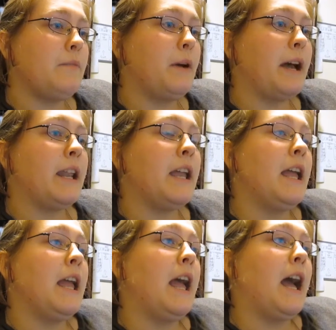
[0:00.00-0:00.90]
But
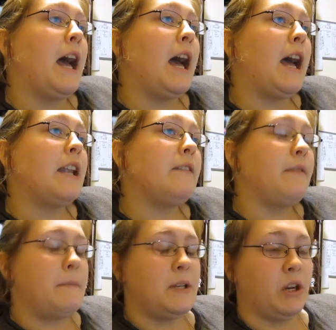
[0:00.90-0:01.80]
I did
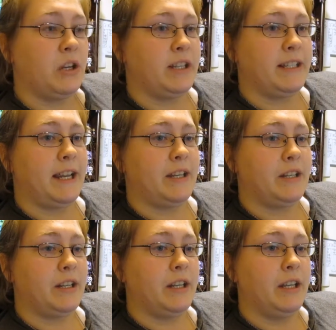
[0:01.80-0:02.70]
find my charging
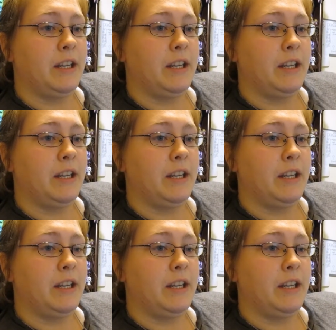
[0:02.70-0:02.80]
station.